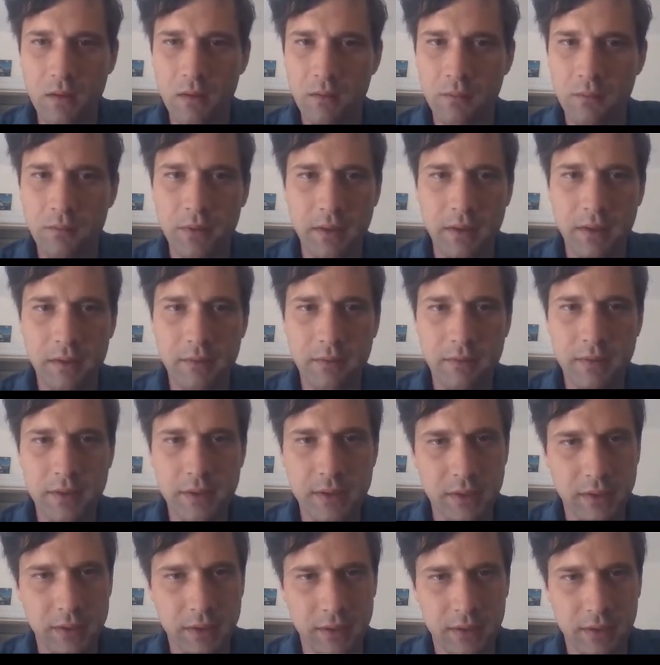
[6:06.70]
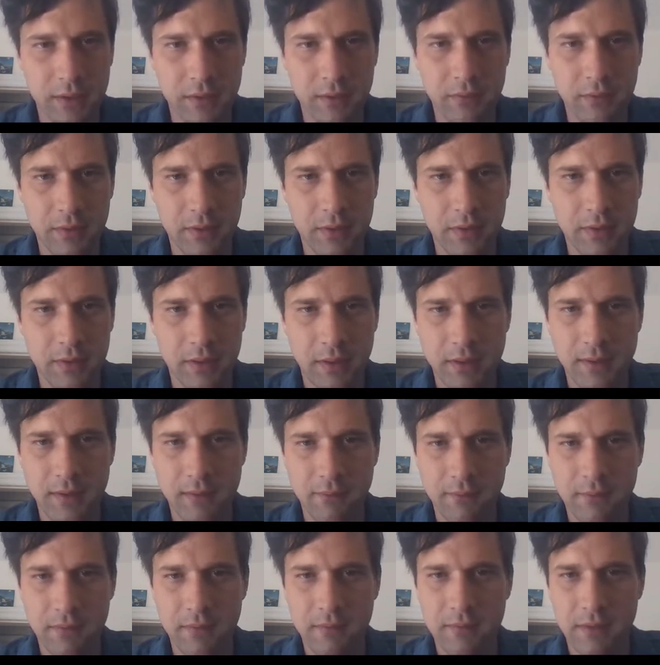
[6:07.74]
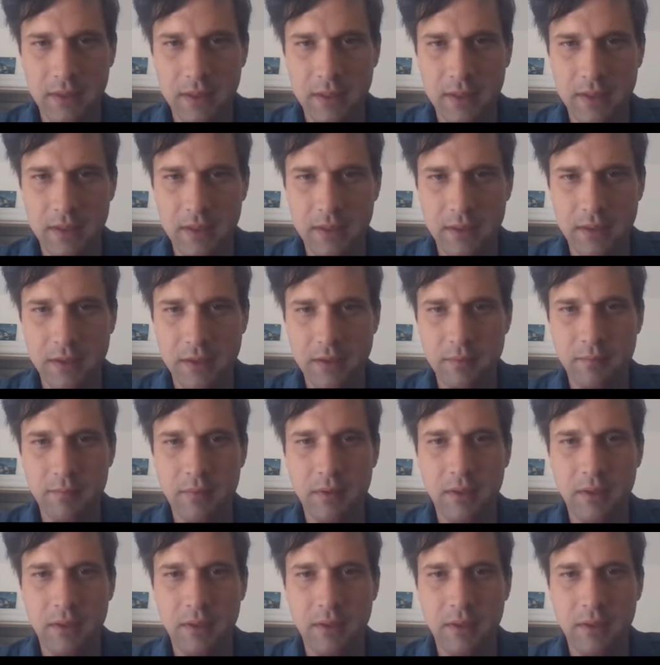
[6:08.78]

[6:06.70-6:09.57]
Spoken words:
Lieutenant Christensen, who had in 1915 sent a ship